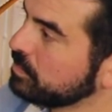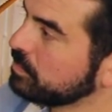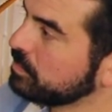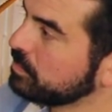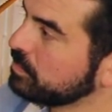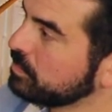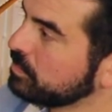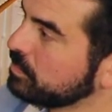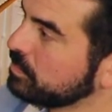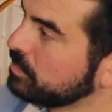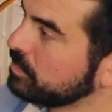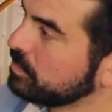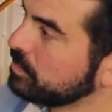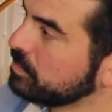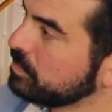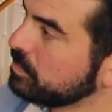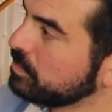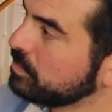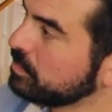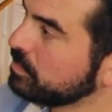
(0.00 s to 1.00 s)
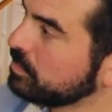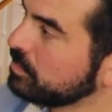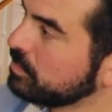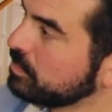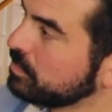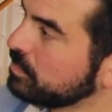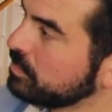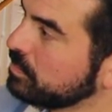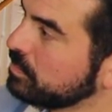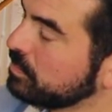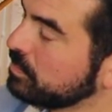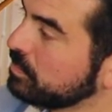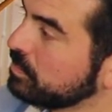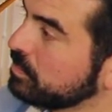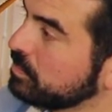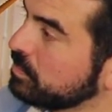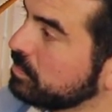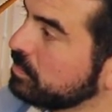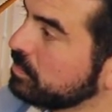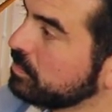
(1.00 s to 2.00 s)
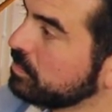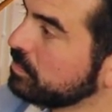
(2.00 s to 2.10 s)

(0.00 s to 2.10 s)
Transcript: The person shown says nothing.